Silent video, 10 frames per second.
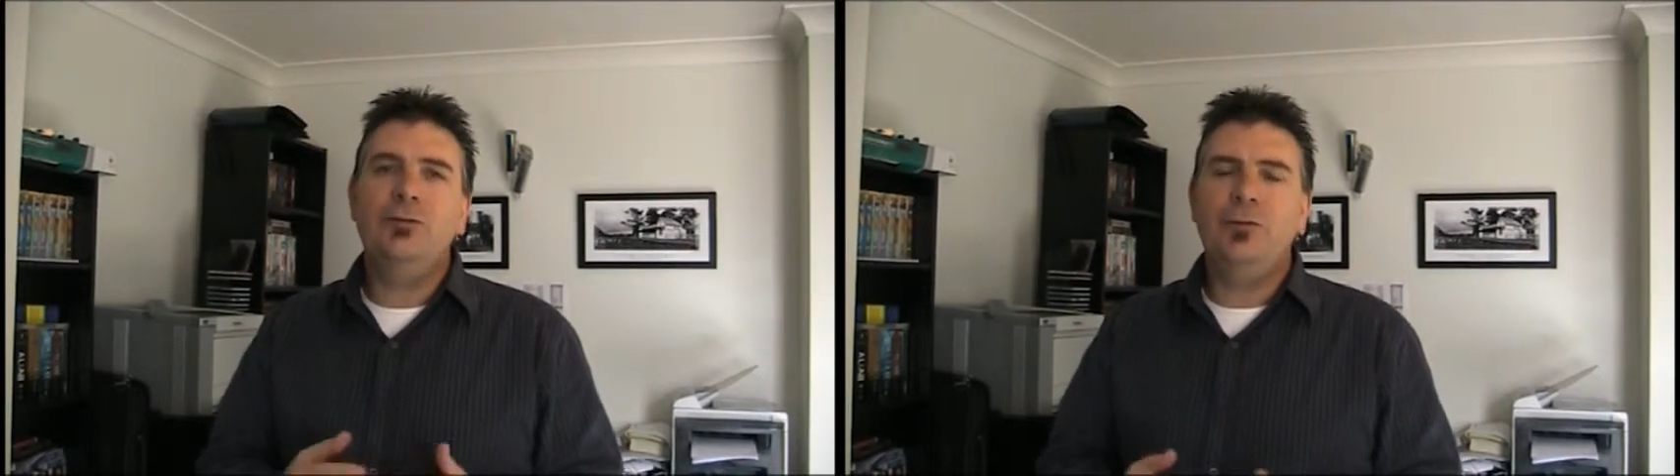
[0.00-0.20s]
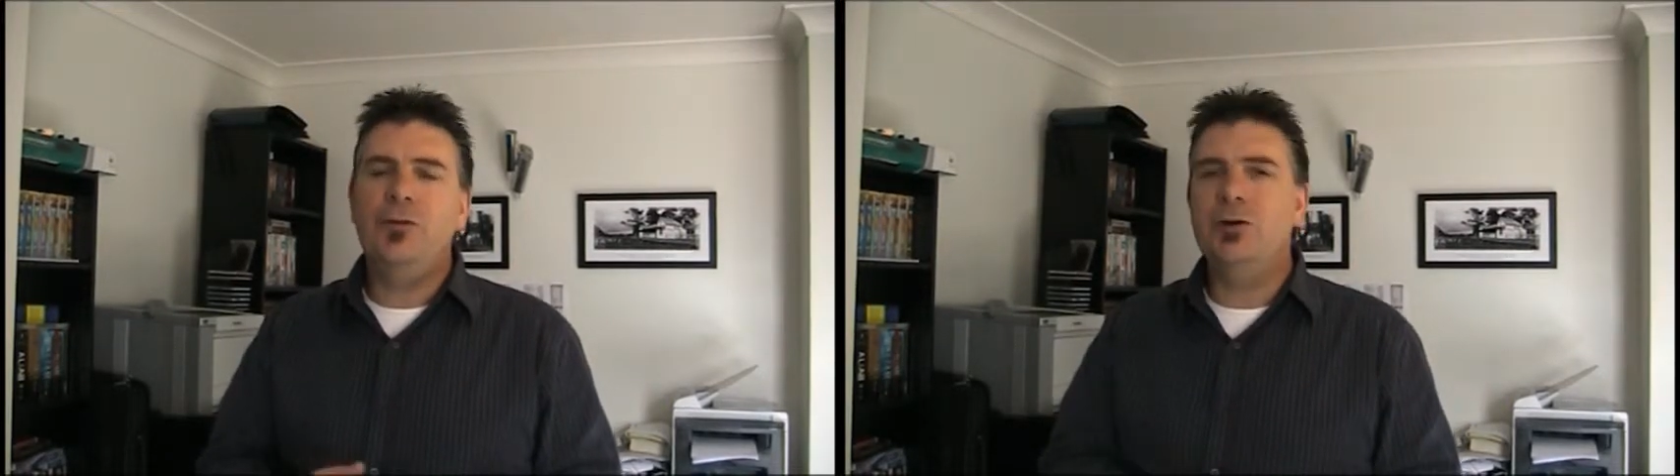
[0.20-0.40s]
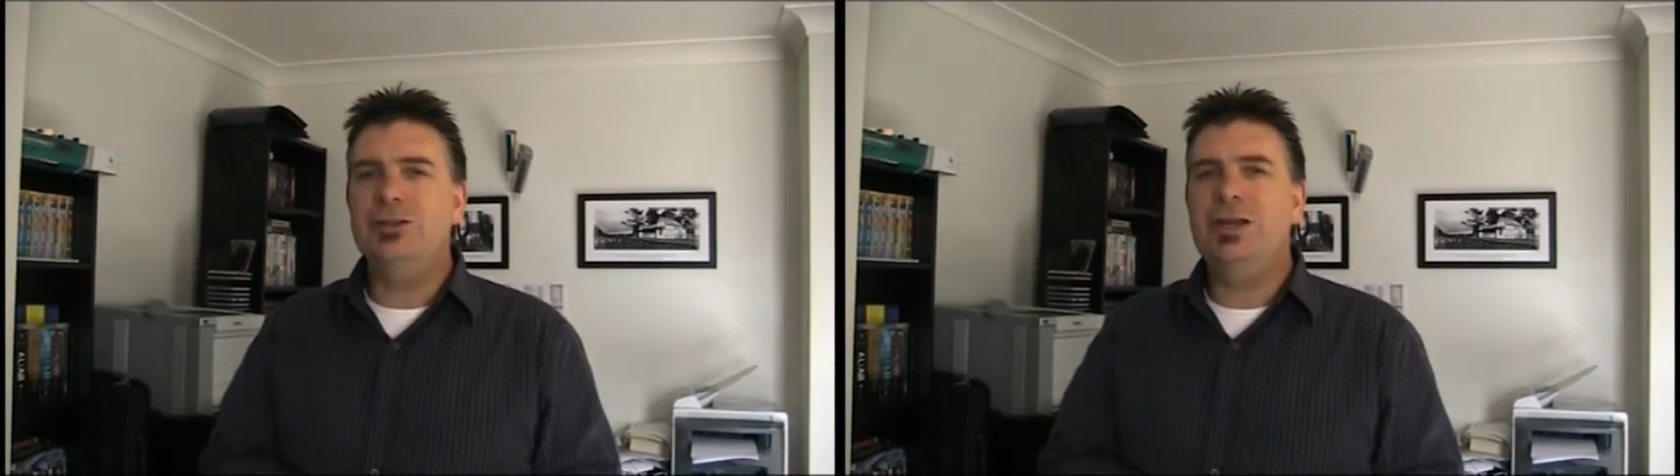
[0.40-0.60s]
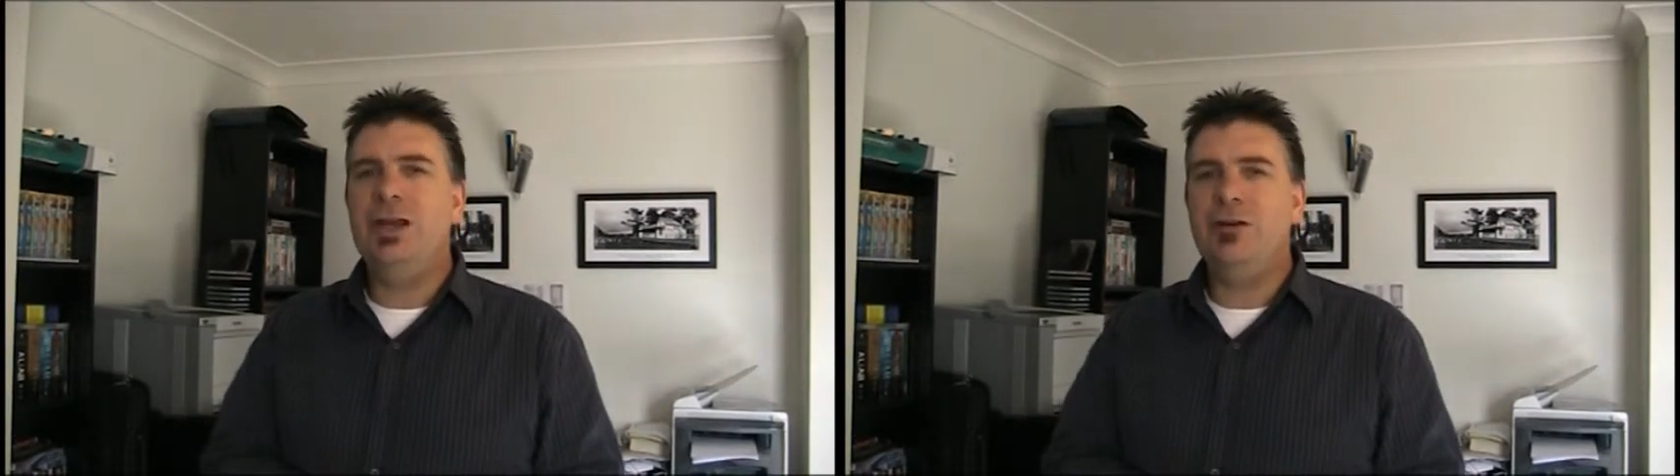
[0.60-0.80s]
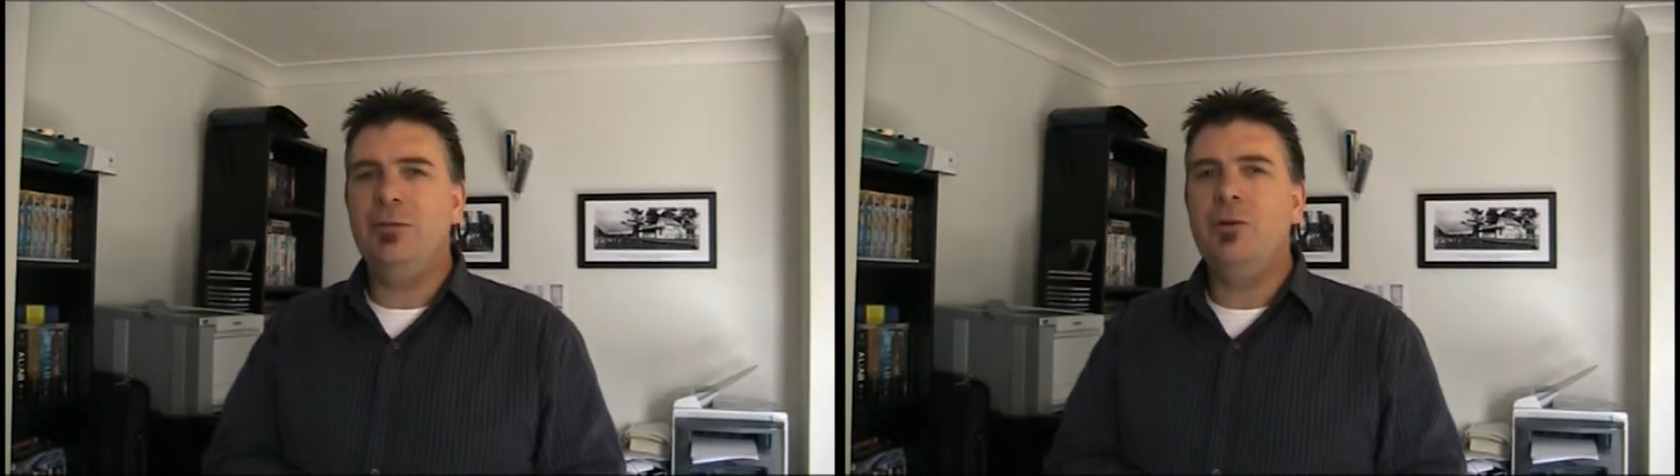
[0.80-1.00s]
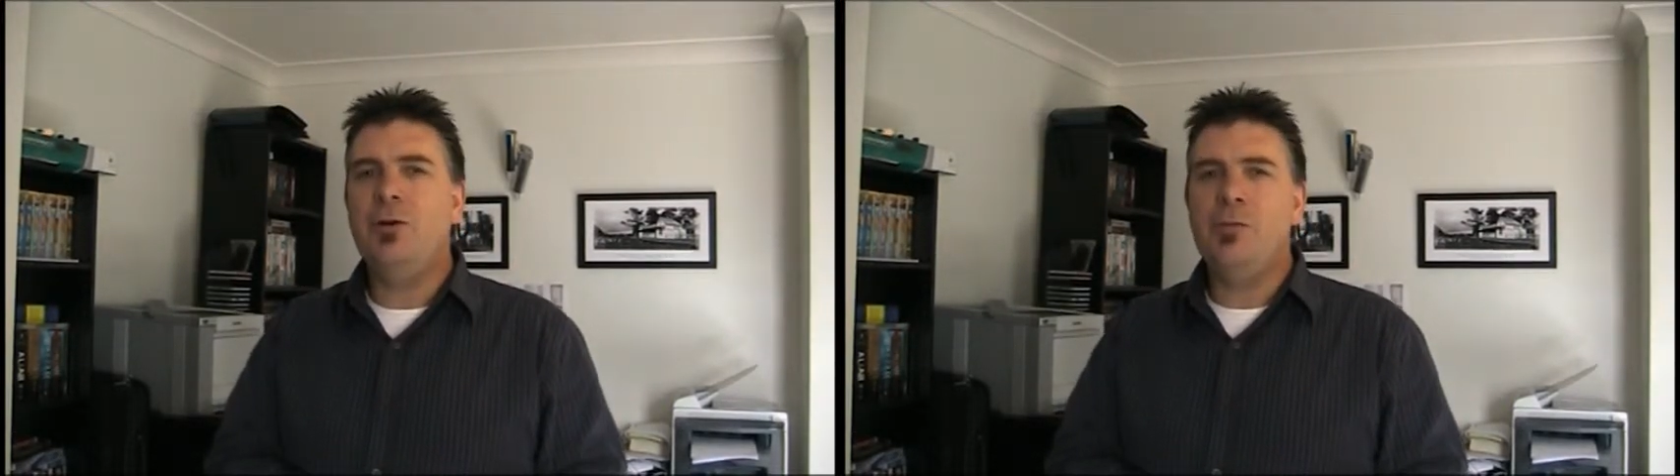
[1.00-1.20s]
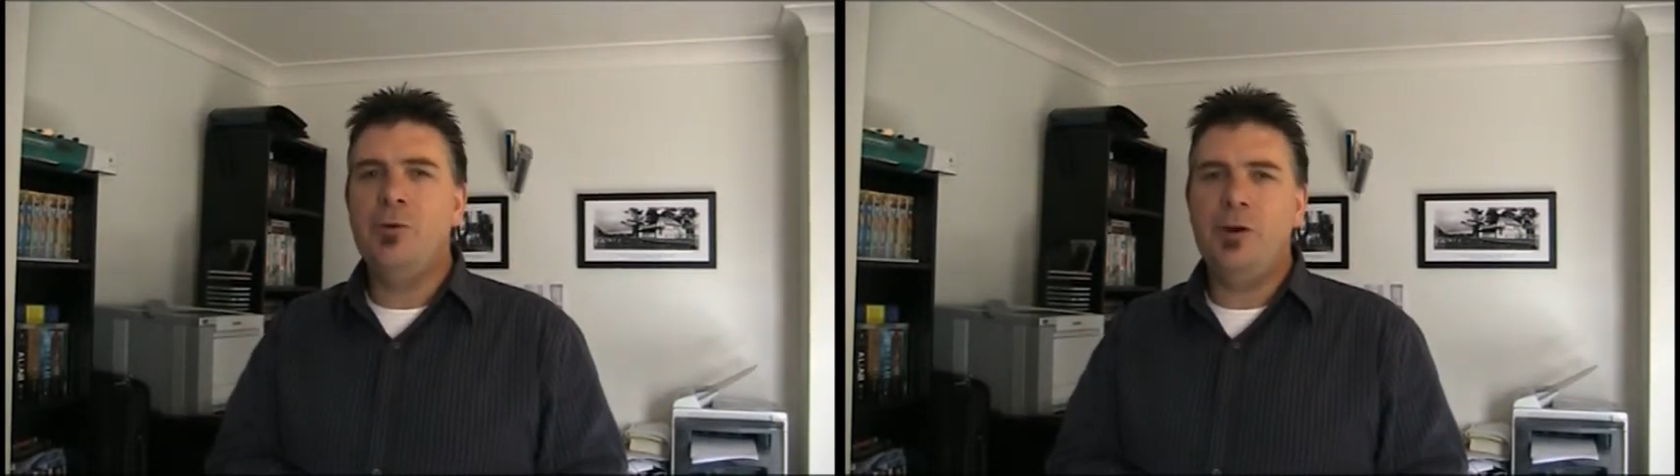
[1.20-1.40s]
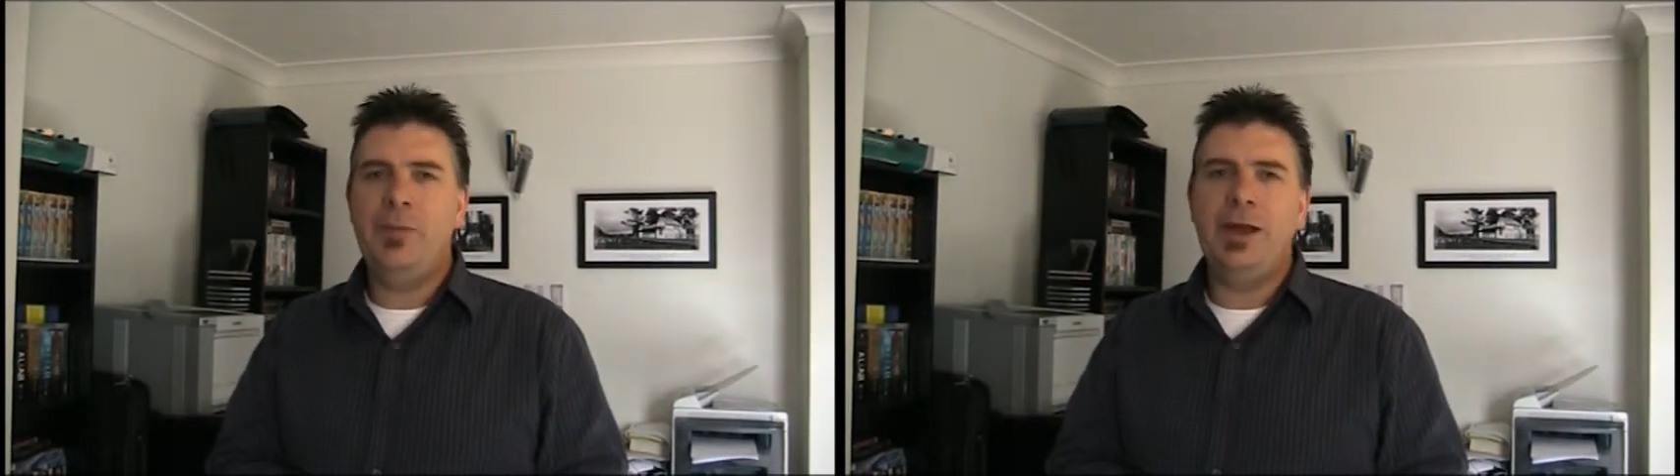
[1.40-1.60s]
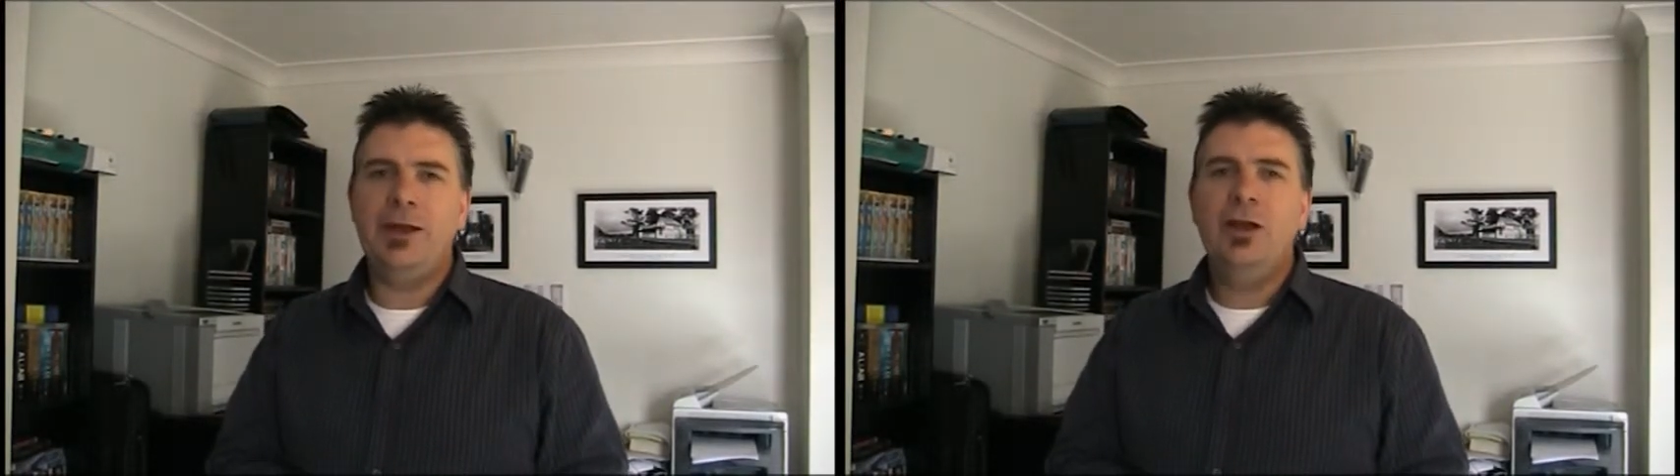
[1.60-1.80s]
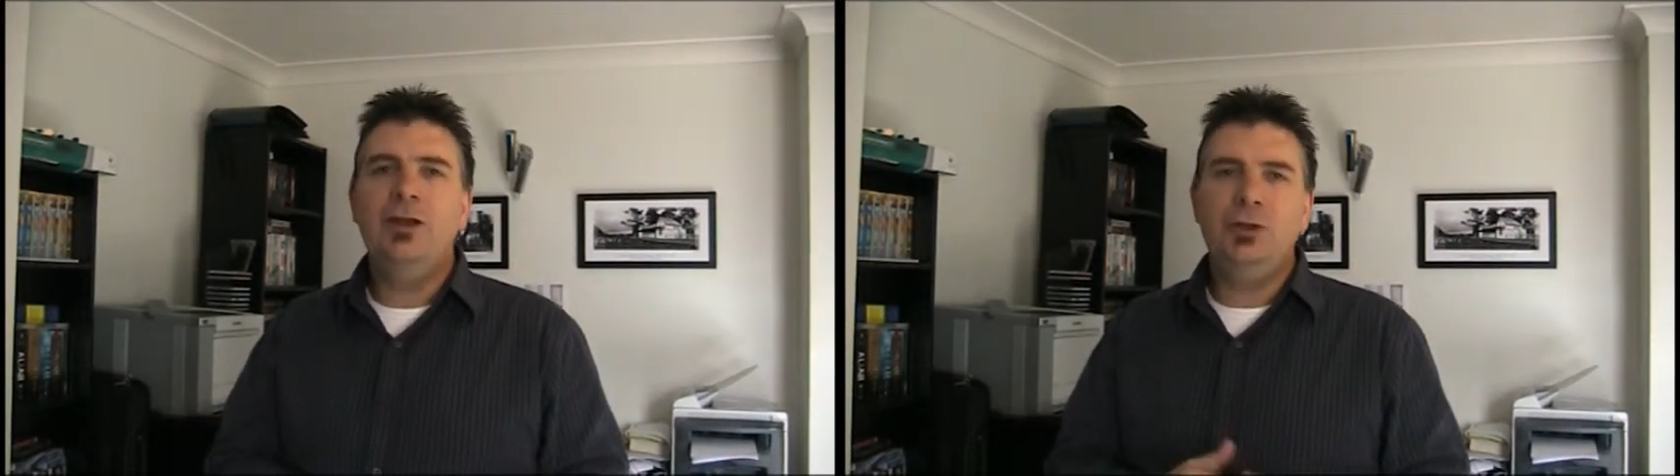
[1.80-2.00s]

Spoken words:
forward to hearing more and more about